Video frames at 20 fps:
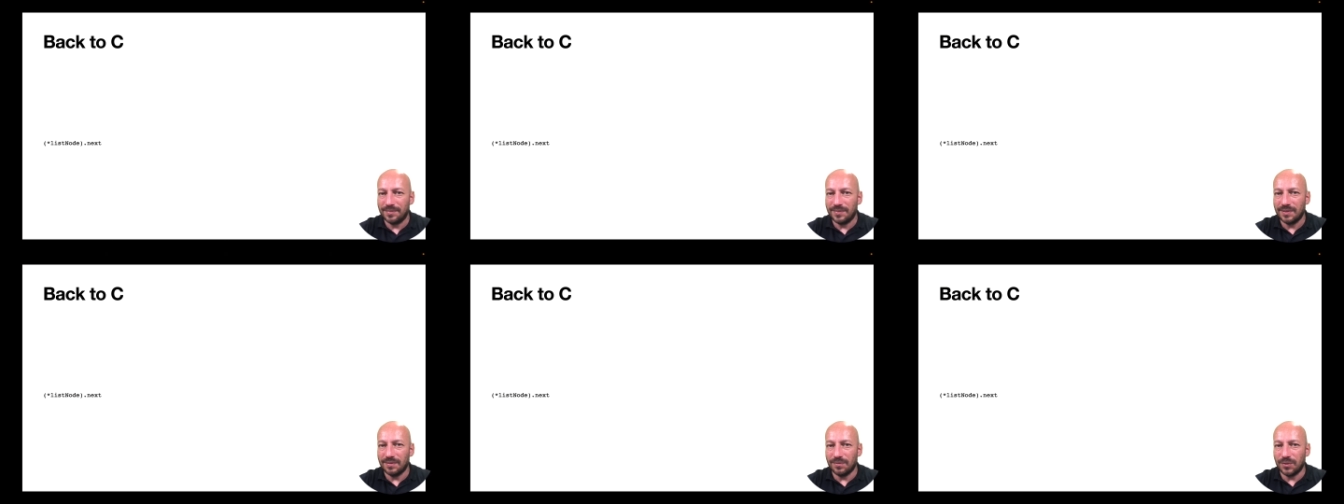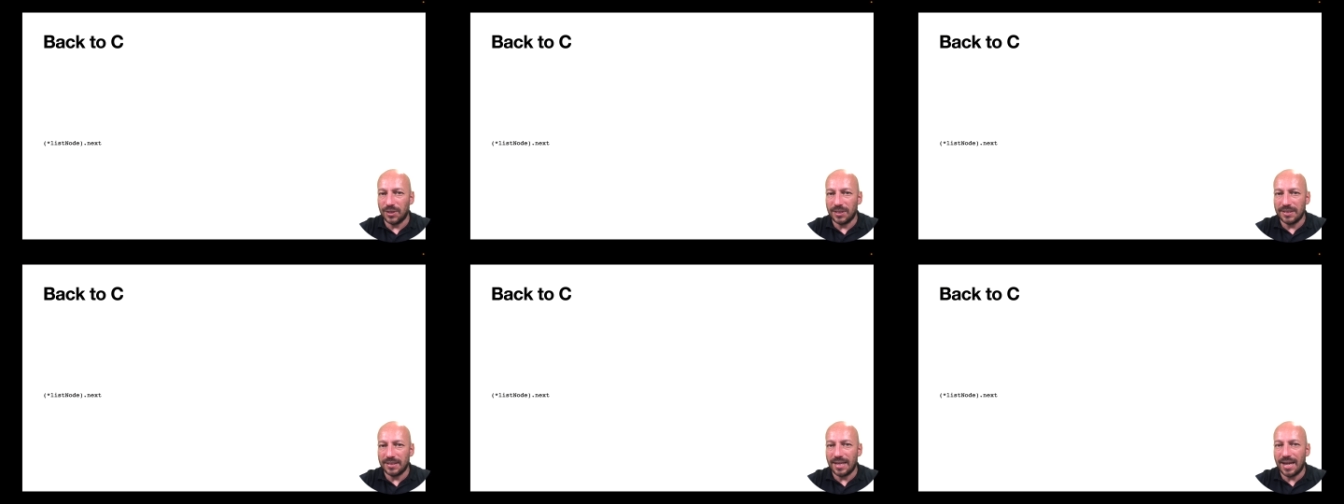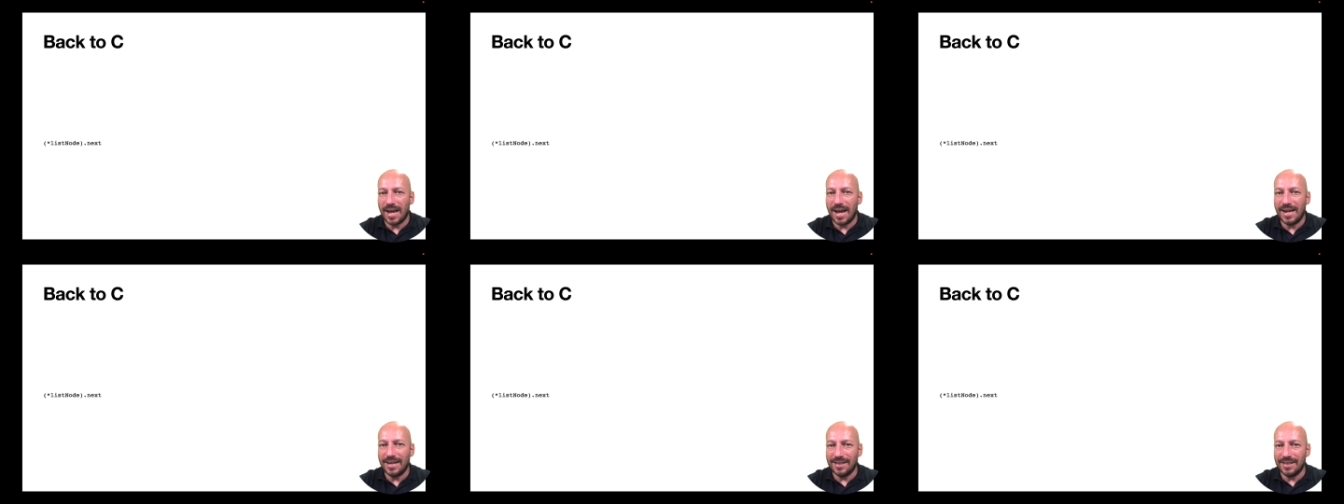What is
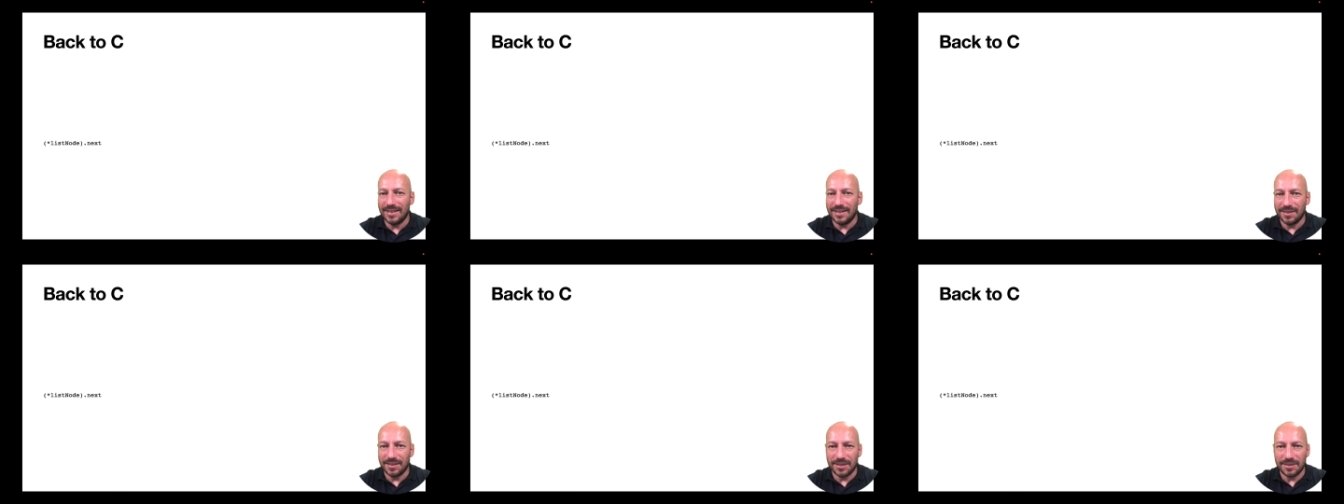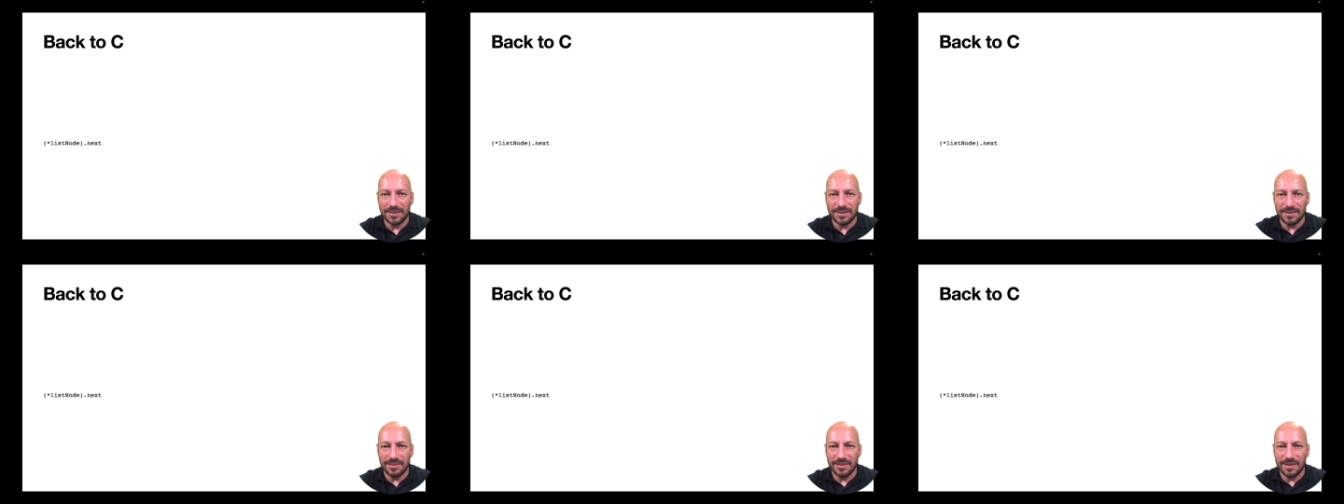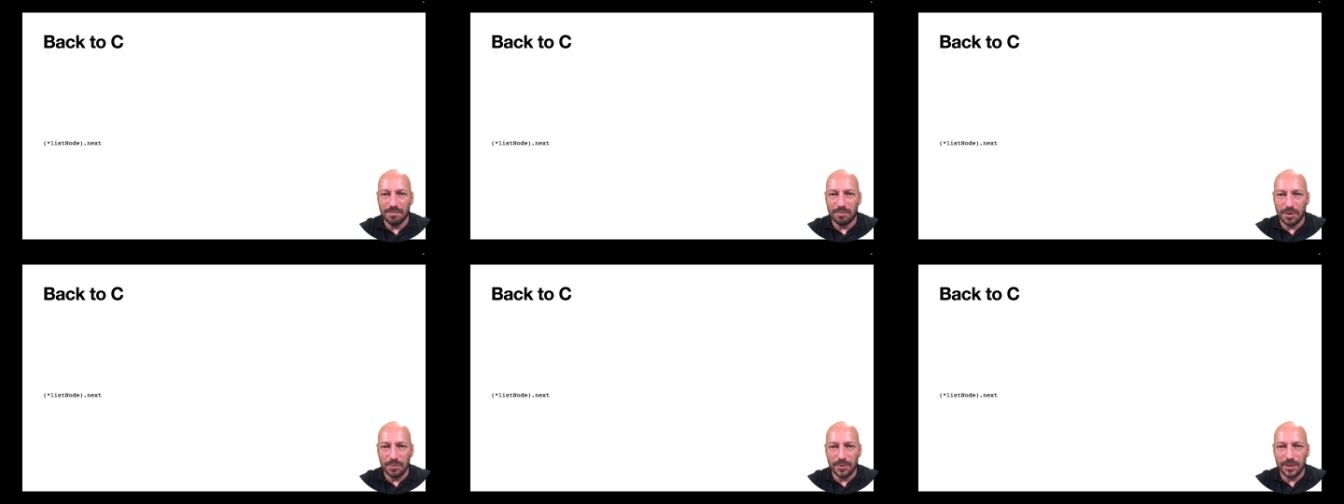ugly in this
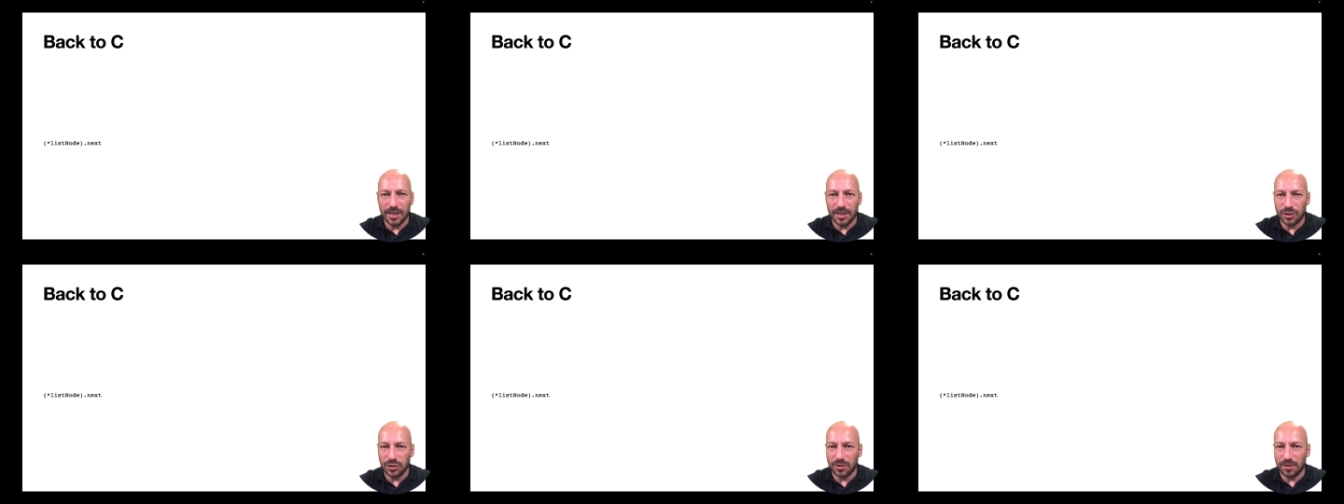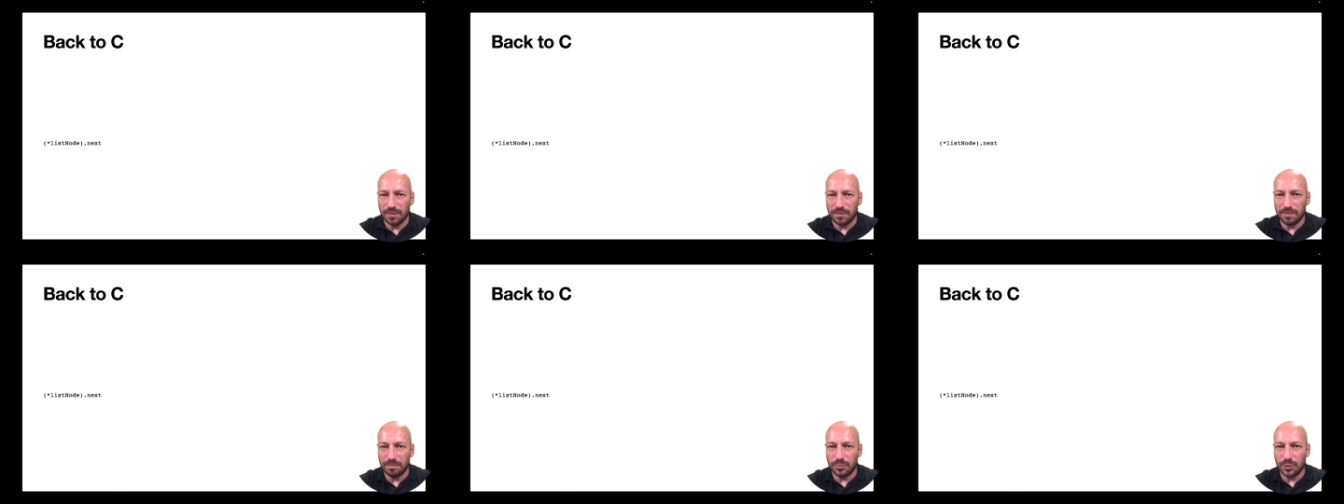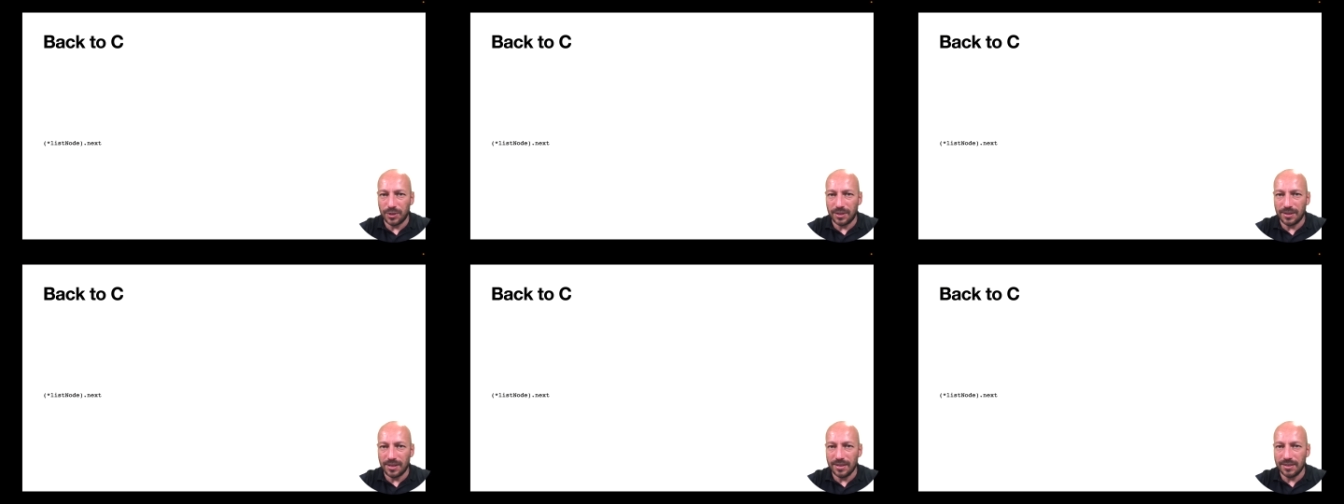implementation of
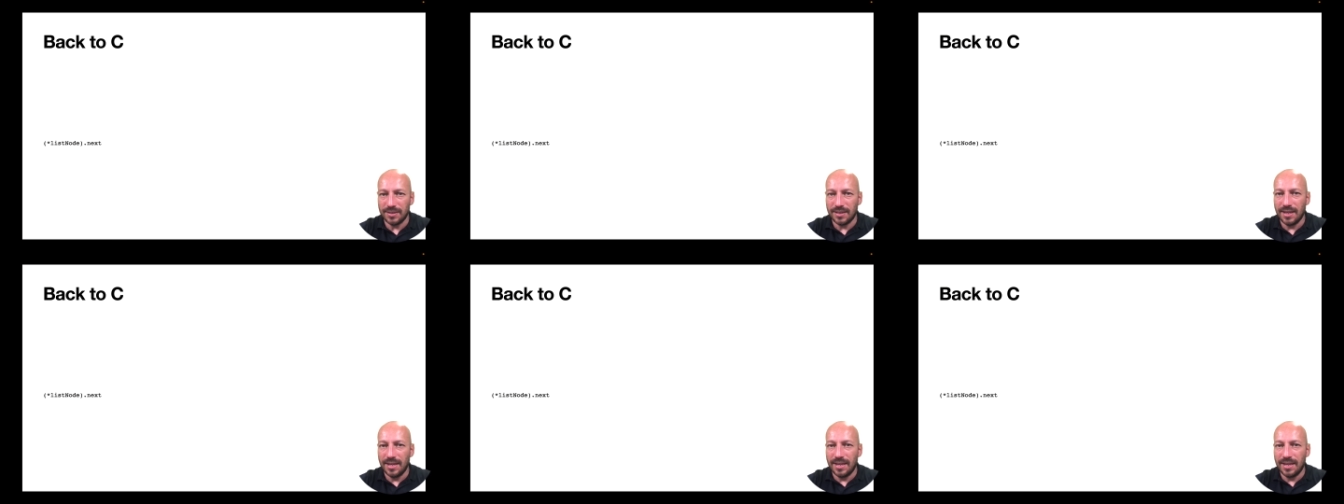printlist